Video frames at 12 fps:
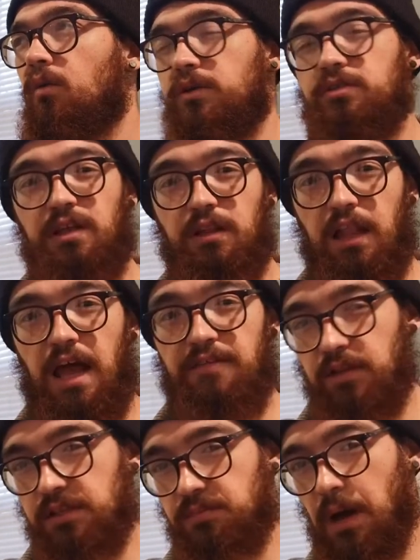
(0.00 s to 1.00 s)
when you see a
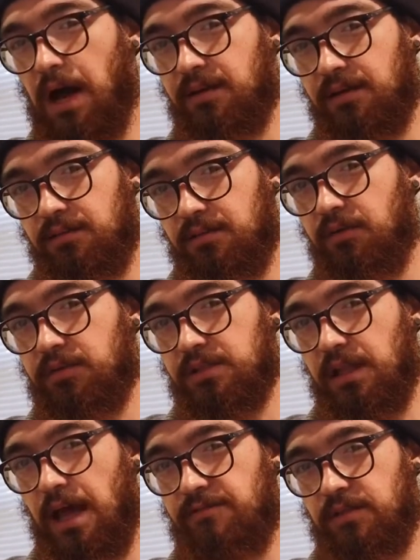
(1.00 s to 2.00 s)
lifeless body,
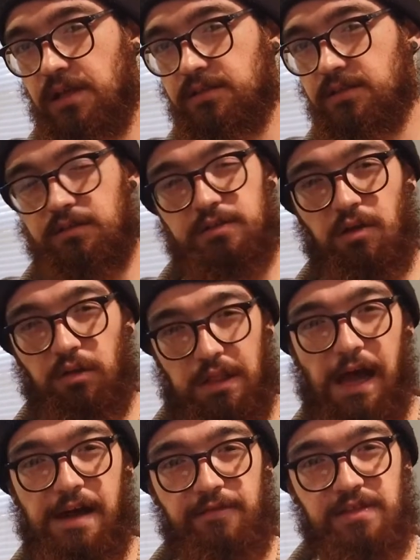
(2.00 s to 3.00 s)
it's lifeless. There's no
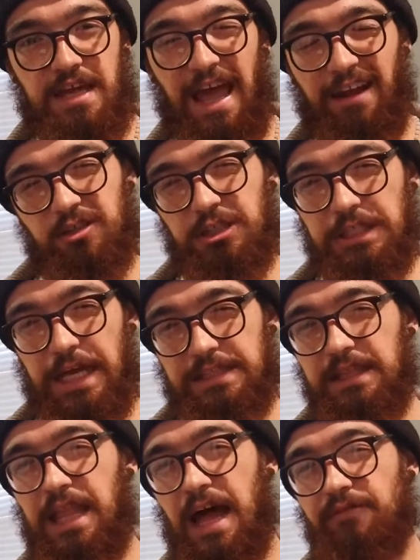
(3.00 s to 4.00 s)
life. The energy
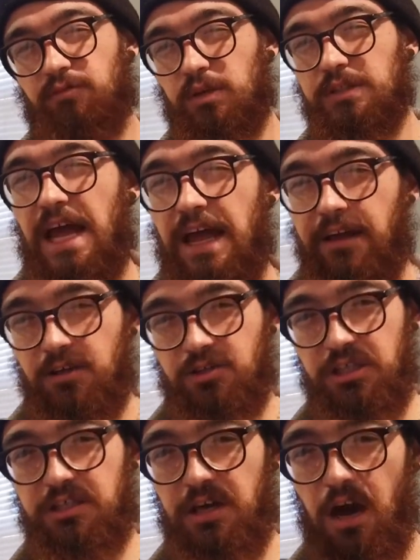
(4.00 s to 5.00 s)
has left. Where does that
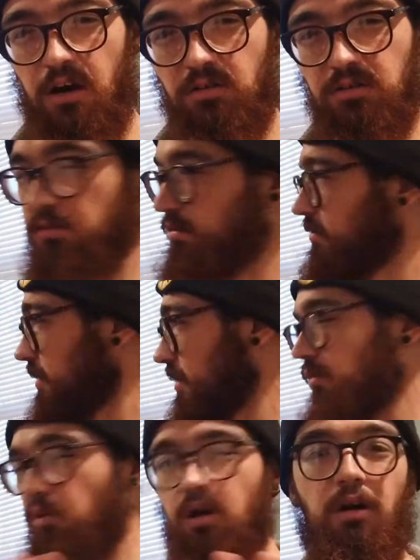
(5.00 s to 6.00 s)
energy go?
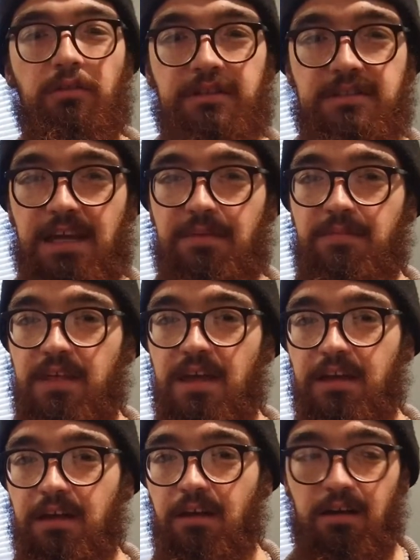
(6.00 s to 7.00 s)
We're all the same
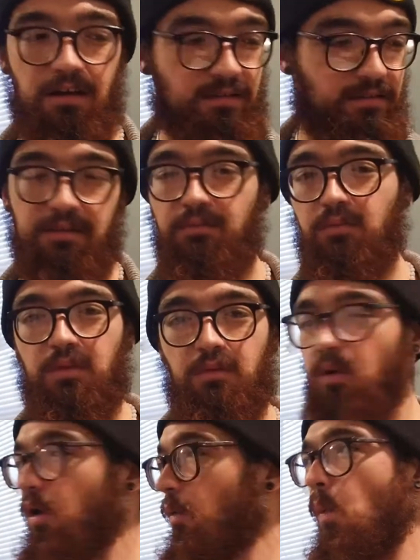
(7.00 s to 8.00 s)
thing here.
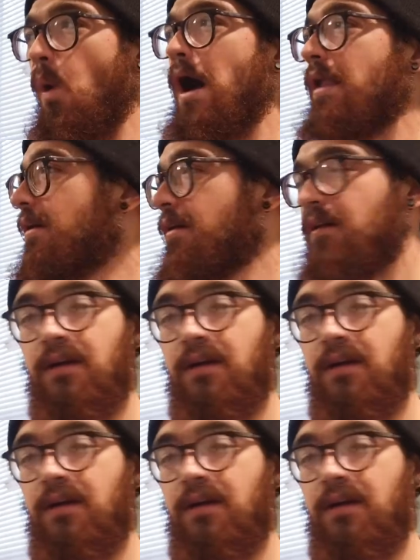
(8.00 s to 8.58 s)
We're all one.